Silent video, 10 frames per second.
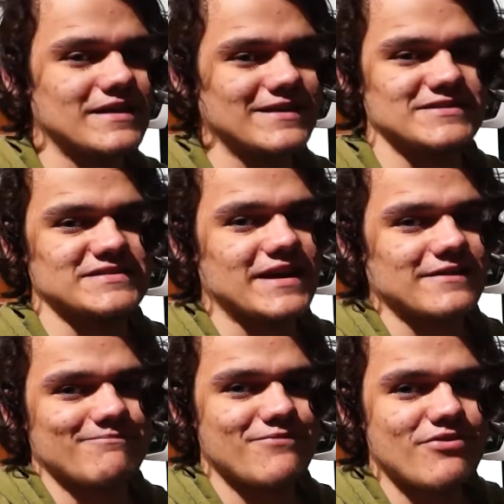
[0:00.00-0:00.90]
I just kind
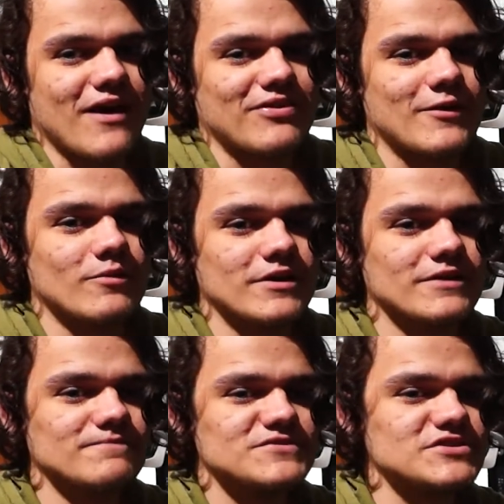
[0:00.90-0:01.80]
of thought they
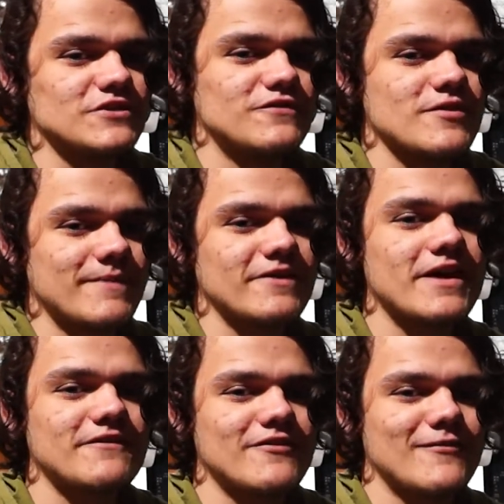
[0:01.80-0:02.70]
were. So for the better
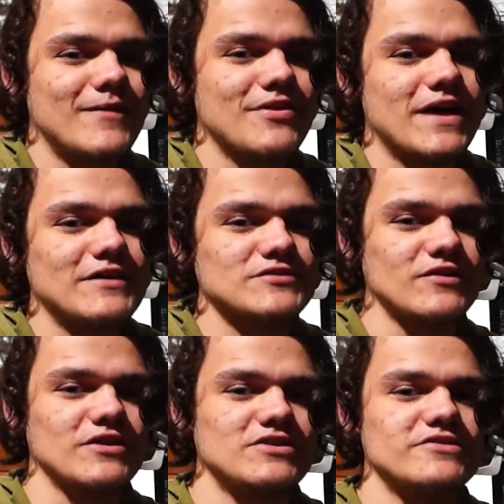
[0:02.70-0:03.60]
half of a month, I was
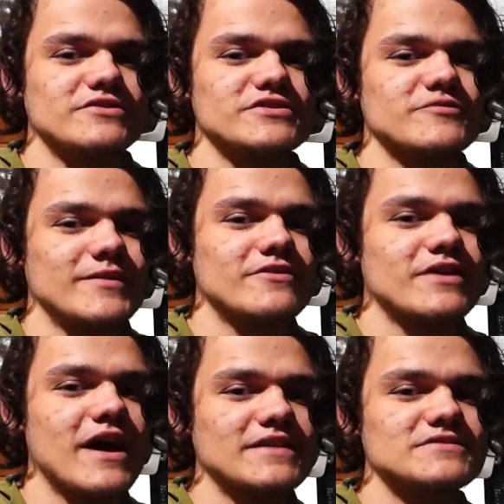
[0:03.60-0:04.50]
following tutorials from my old
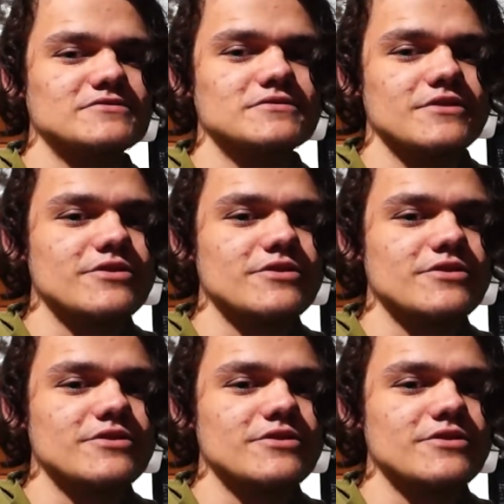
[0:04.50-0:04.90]
high school